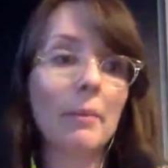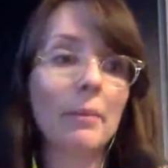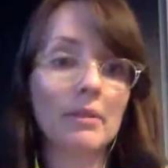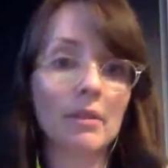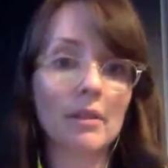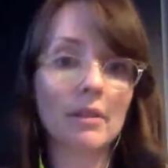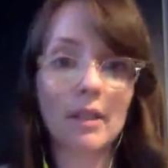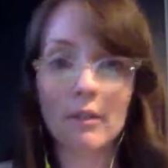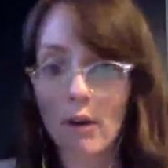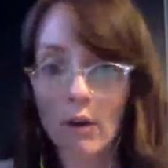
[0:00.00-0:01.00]
But
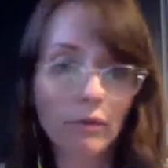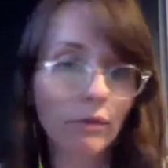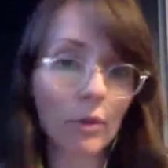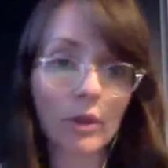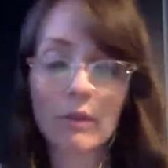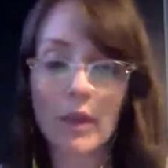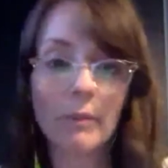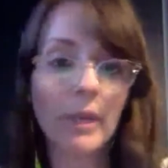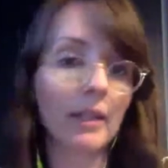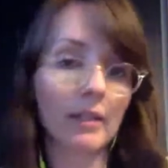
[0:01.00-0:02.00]
all 4 of
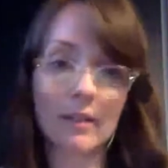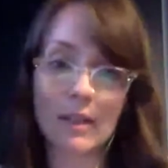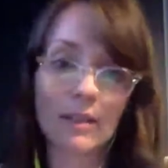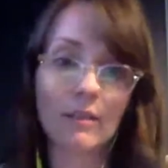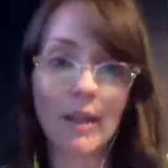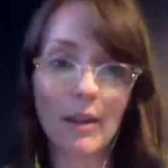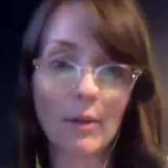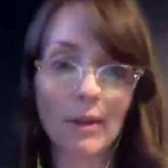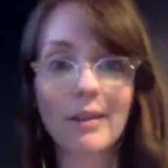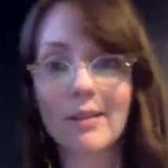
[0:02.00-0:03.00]
them had extensive
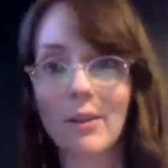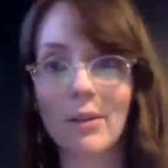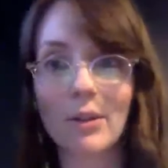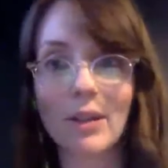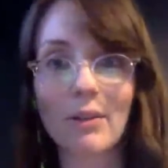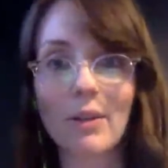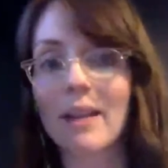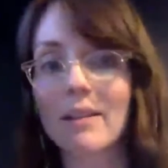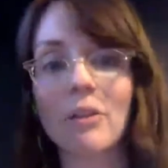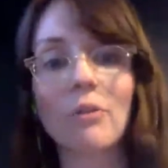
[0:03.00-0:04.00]
networks. So,
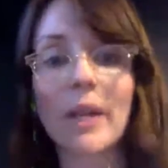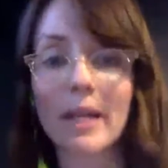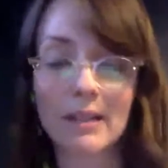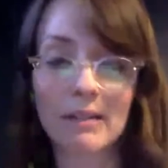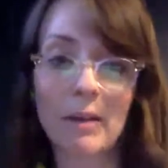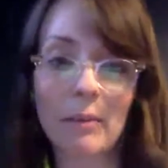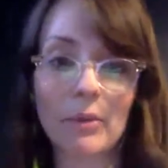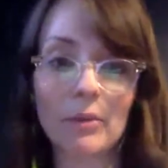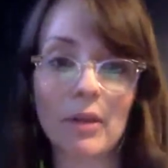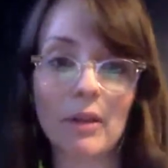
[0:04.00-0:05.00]
that's a great
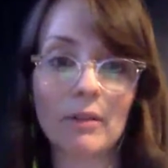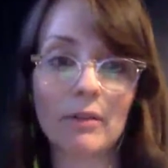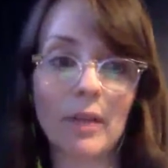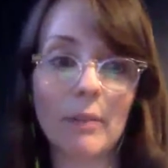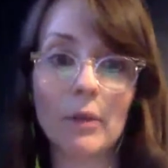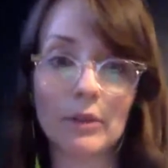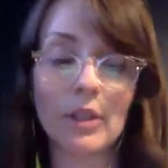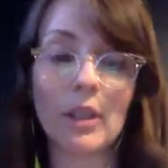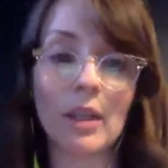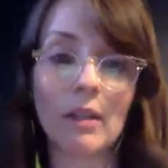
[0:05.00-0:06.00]
example of a
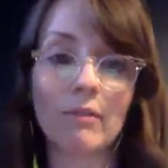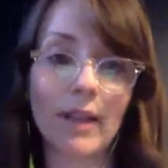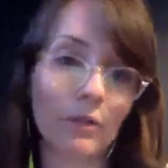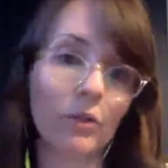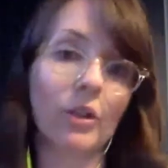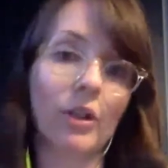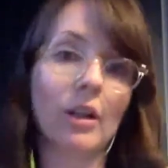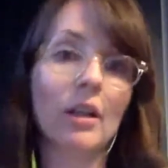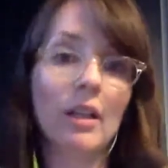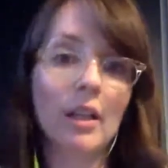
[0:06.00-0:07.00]
multi-founder